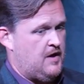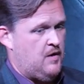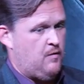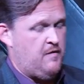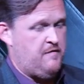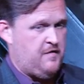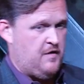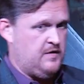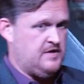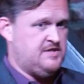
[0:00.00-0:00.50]

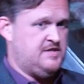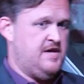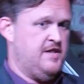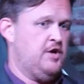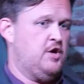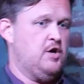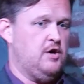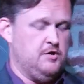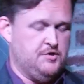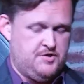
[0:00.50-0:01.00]
we focused on
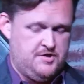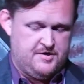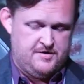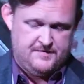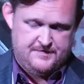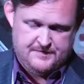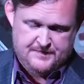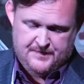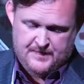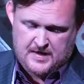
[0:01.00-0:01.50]
the culture,
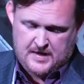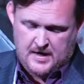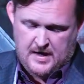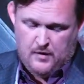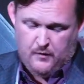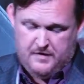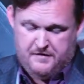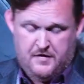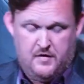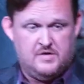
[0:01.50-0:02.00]

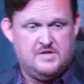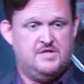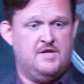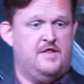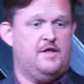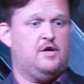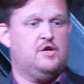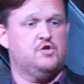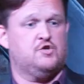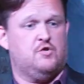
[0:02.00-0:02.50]
we focused
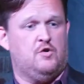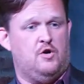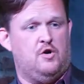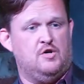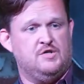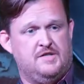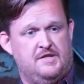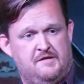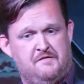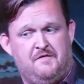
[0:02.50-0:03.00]
on the
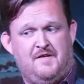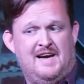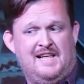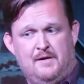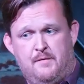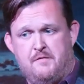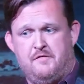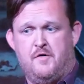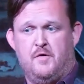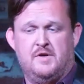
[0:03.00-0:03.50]
controls, and then
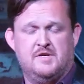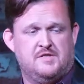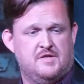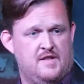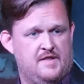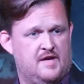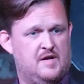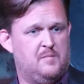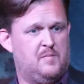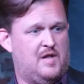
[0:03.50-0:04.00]
finally we focused
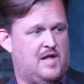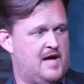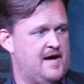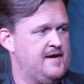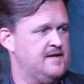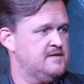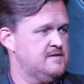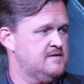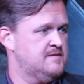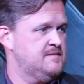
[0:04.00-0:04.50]
on the
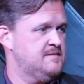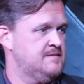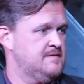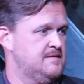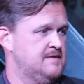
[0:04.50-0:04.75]
compliance.